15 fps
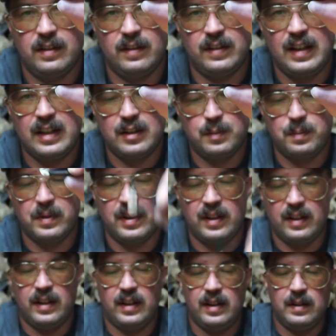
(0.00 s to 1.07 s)
That's pretty
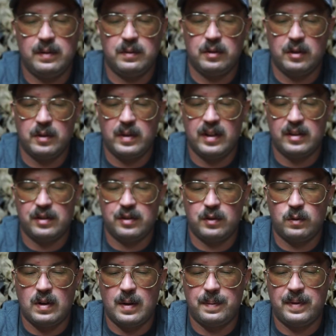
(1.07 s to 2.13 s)
neat. We'll go ahead and
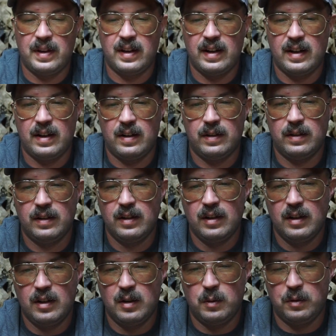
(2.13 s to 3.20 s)
swap that out.
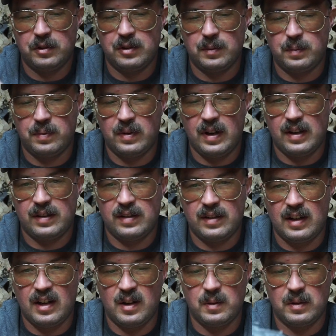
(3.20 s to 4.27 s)
We'll suppress
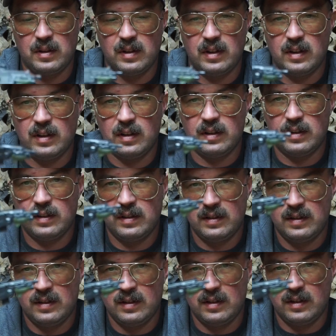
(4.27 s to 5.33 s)
our
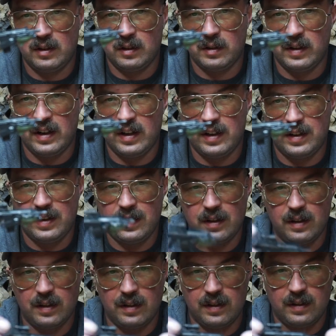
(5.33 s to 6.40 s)

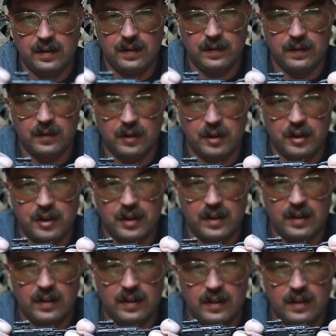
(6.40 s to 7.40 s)
Grenadier version.